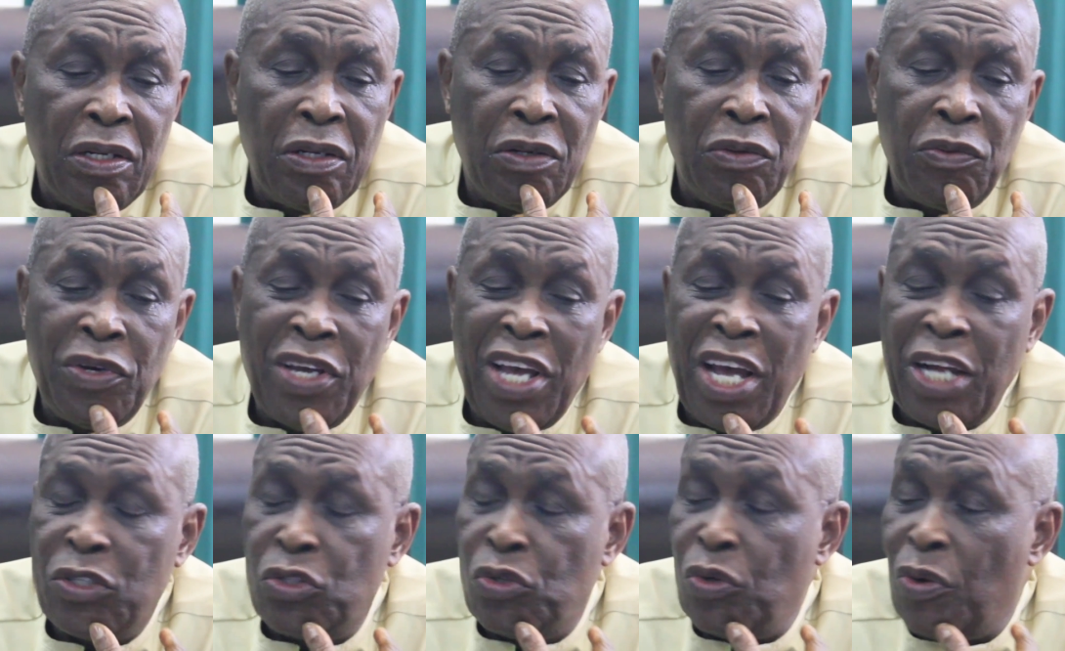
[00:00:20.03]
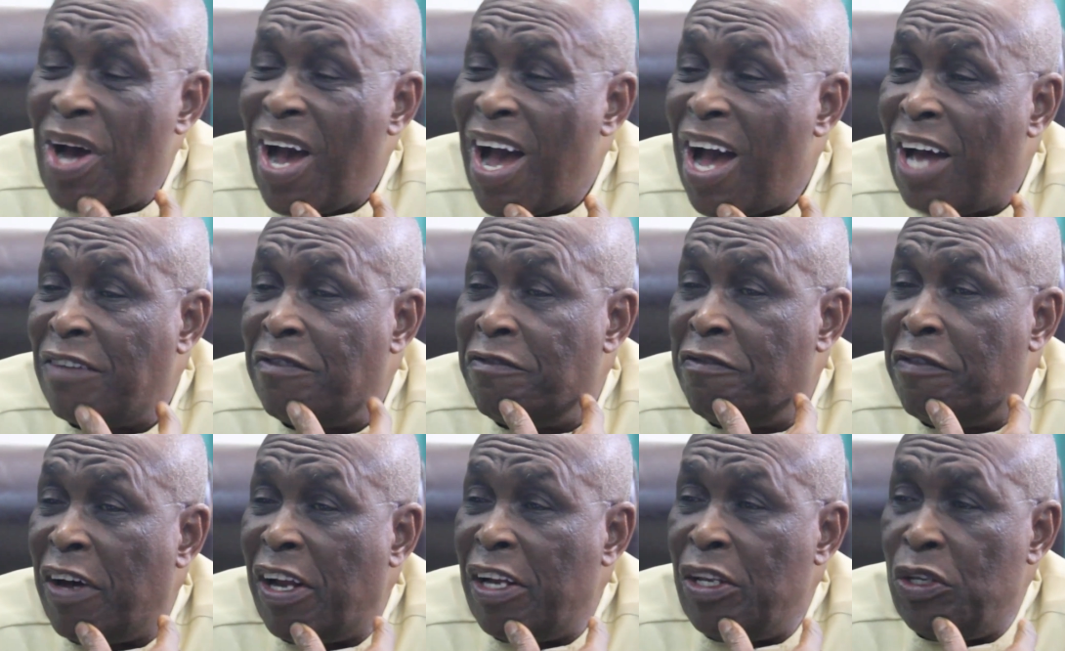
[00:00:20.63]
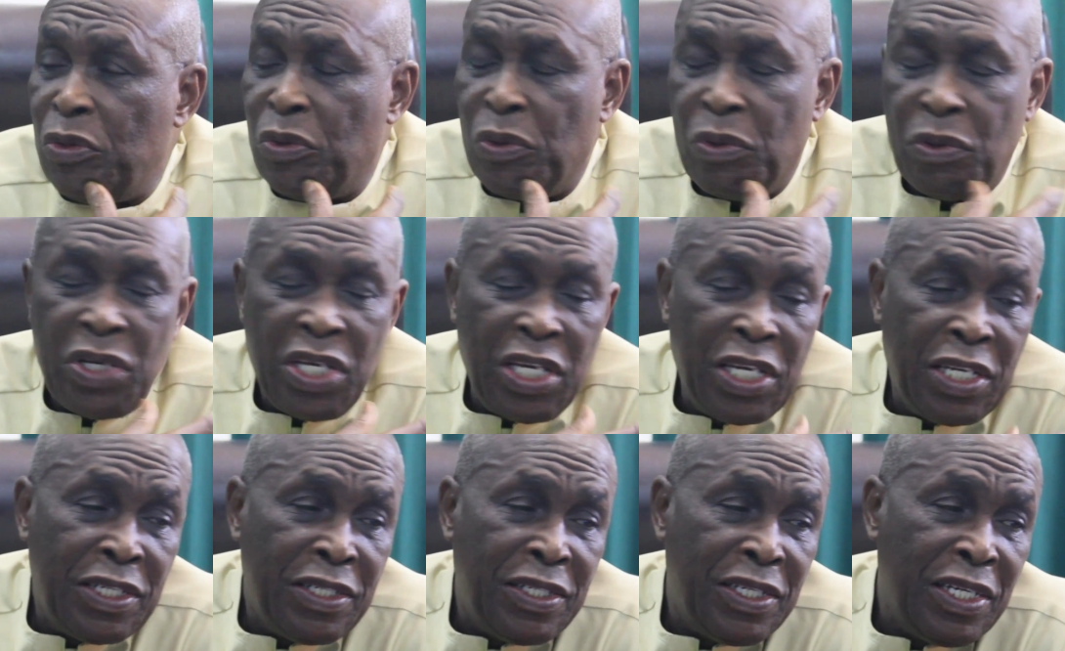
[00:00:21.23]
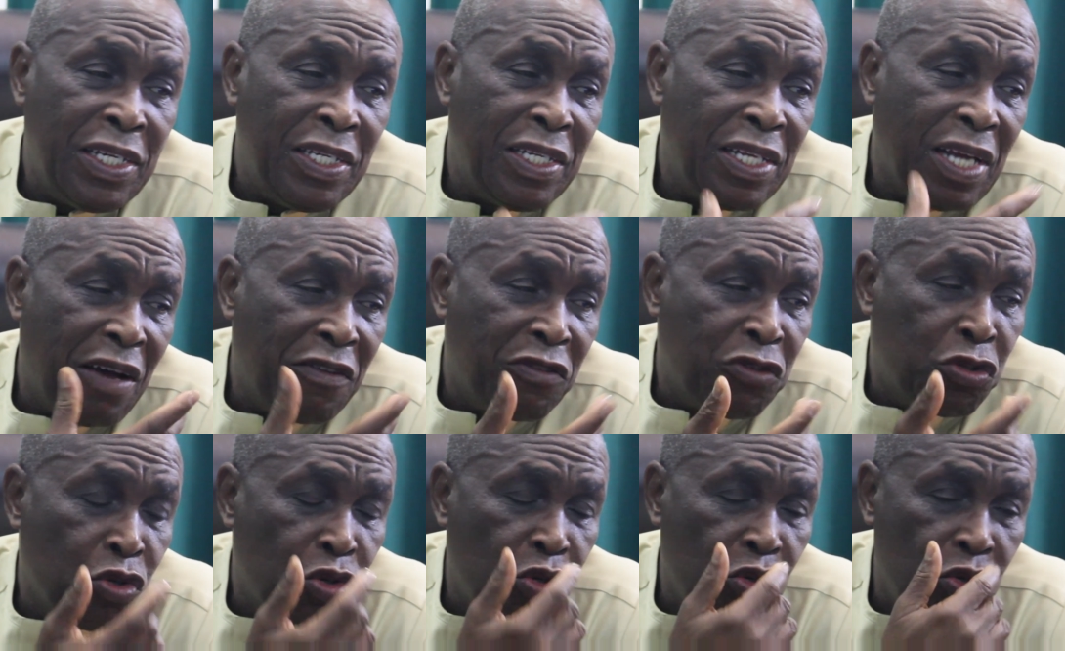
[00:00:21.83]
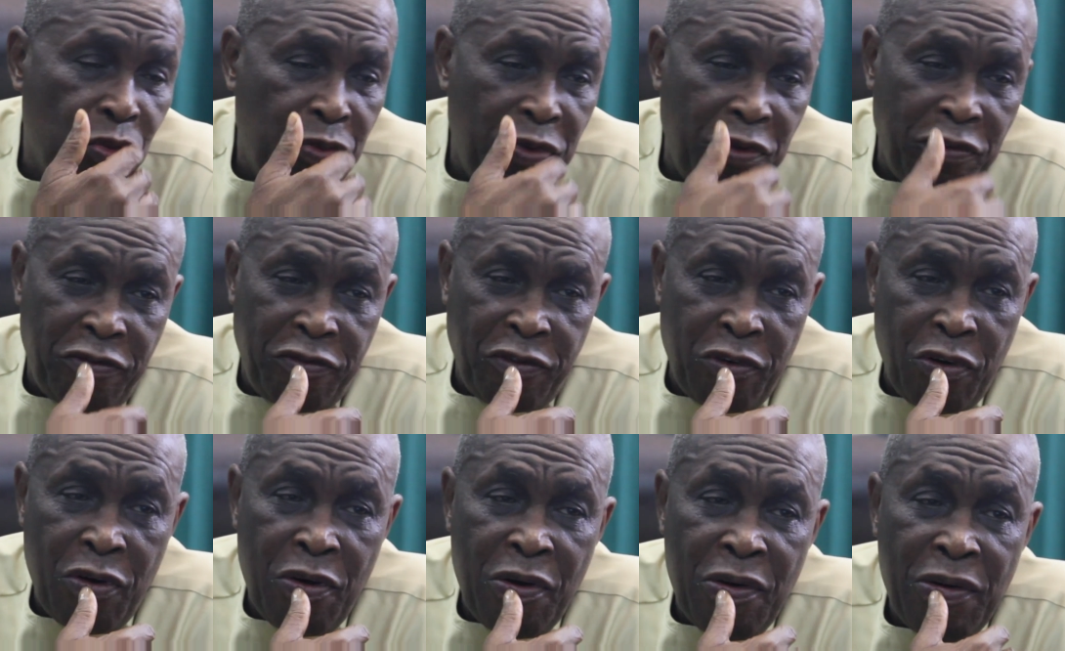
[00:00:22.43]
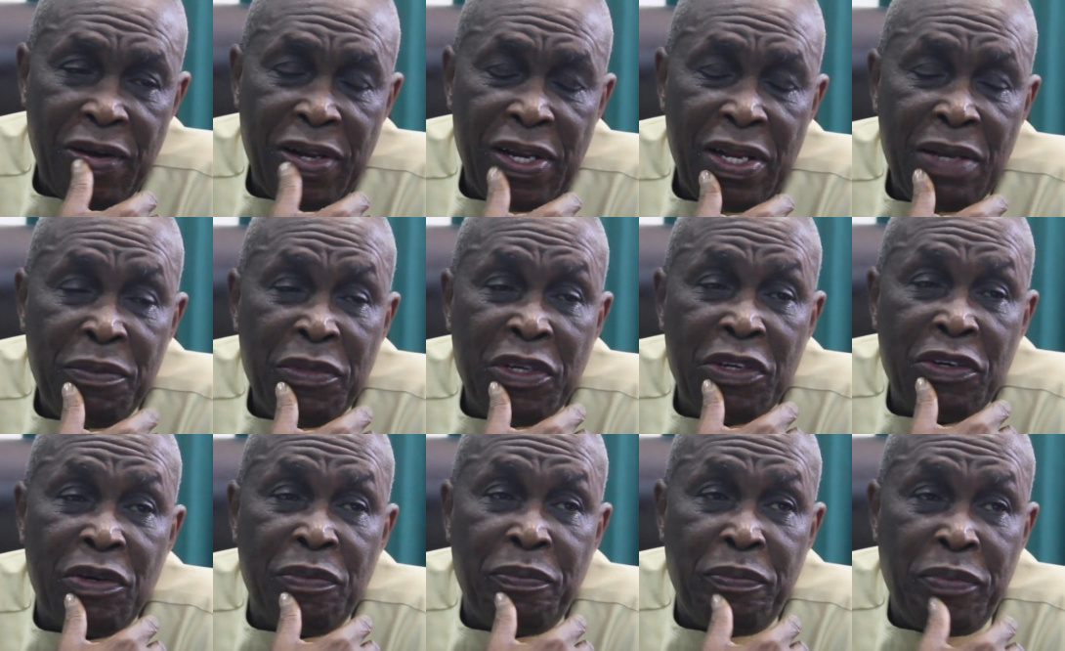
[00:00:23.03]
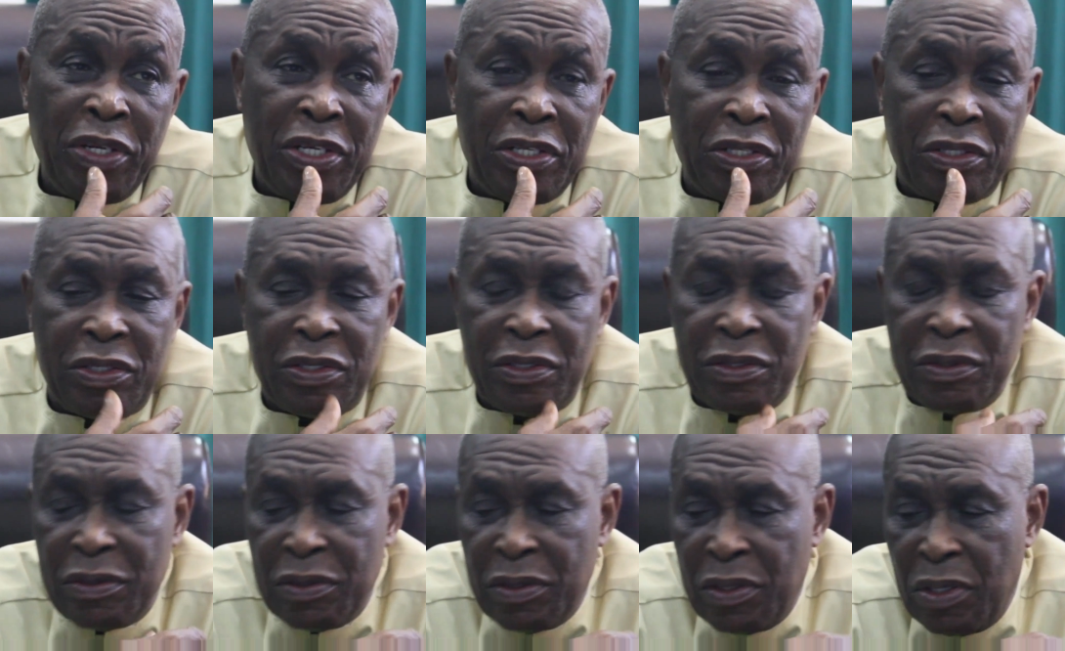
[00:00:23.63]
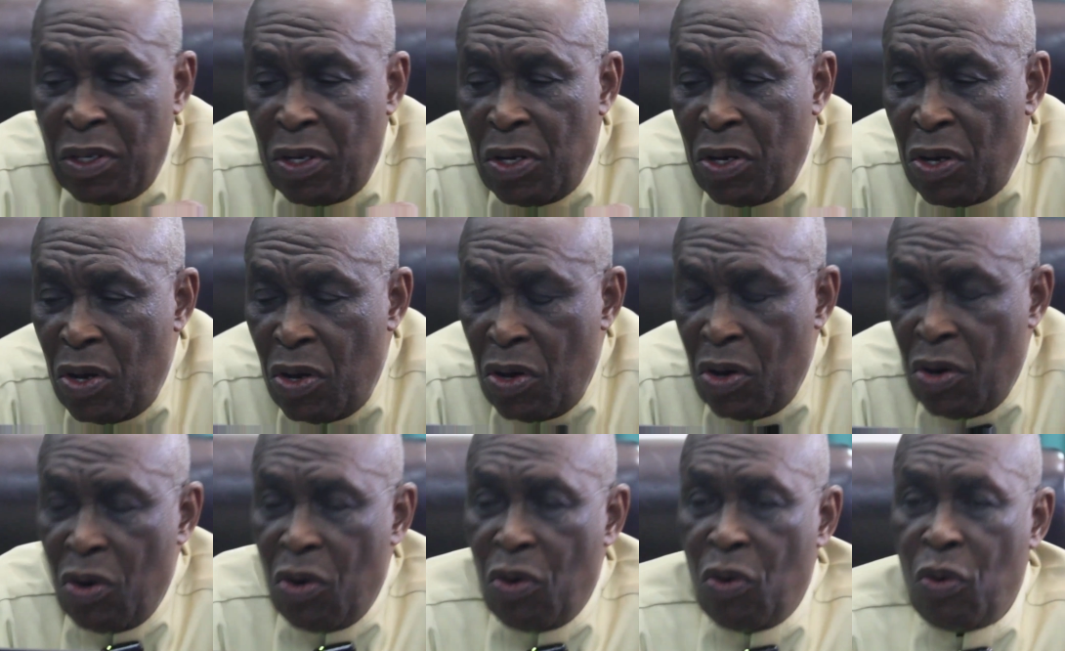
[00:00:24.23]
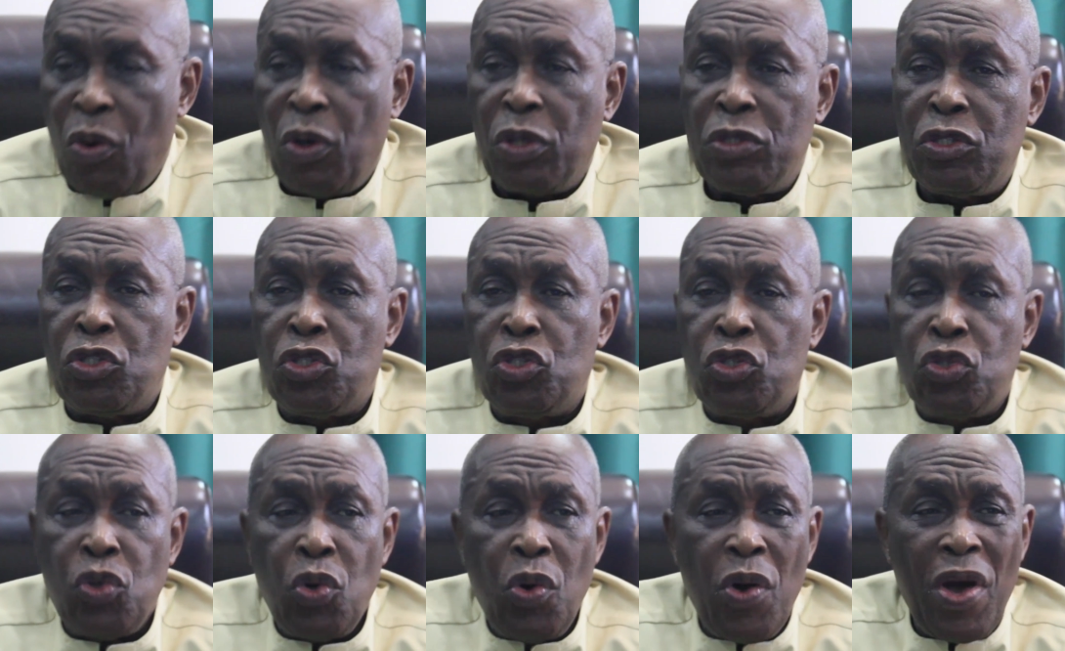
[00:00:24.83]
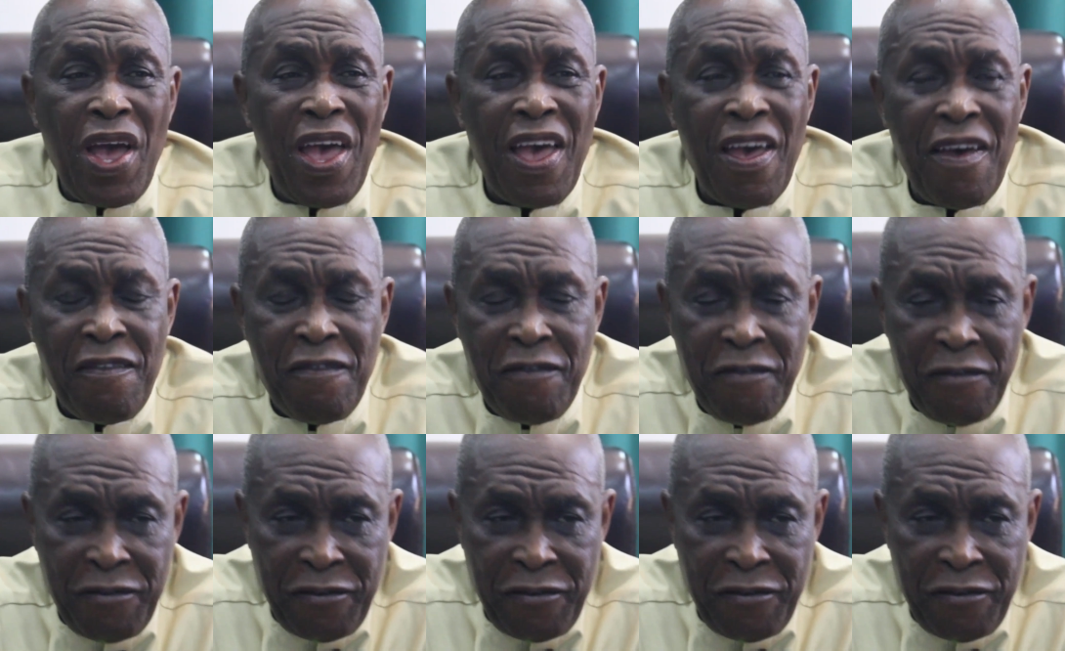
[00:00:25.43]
We are to add value. Indeed, I've told you before, and let me repeat, whatsoever